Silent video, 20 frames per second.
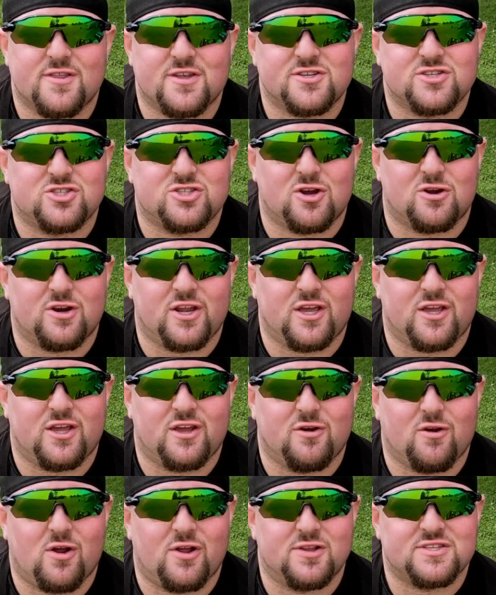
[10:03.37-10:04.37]
this journey
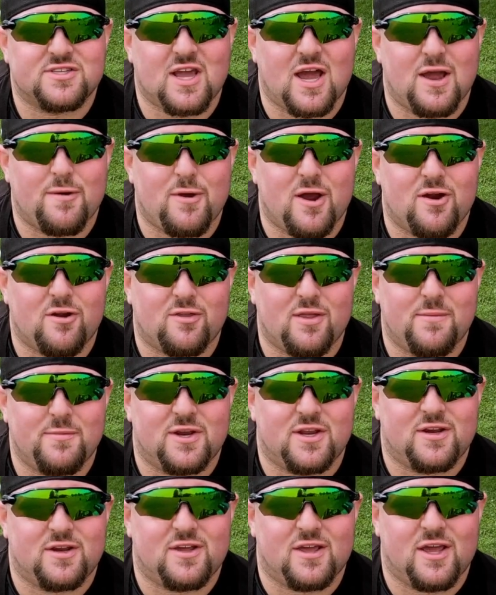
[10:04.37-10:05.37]
here on Skyrider
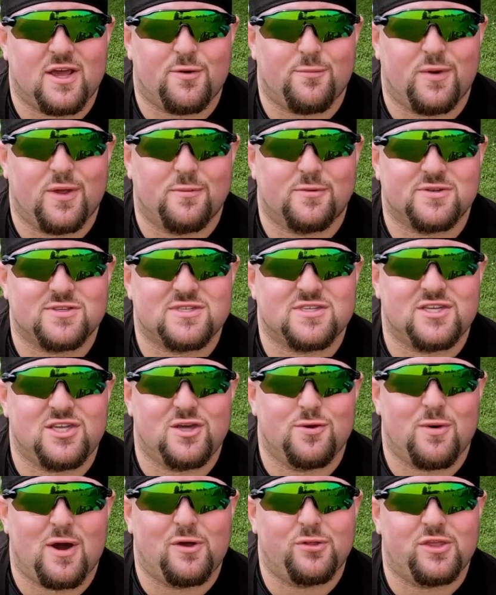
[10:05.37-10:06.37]
Limited. And we will see
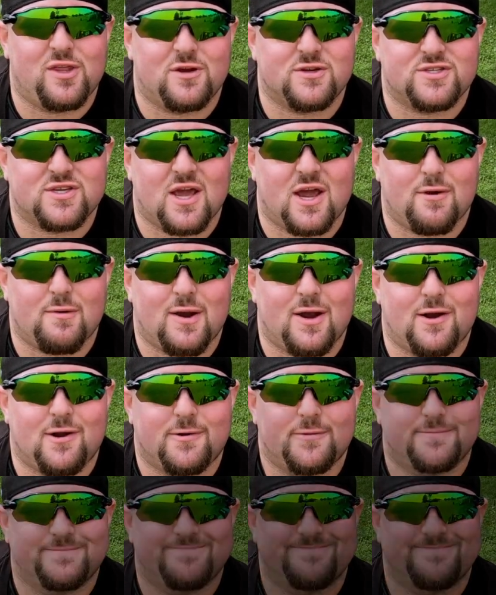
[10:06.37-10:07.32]
you out there, Skyrider.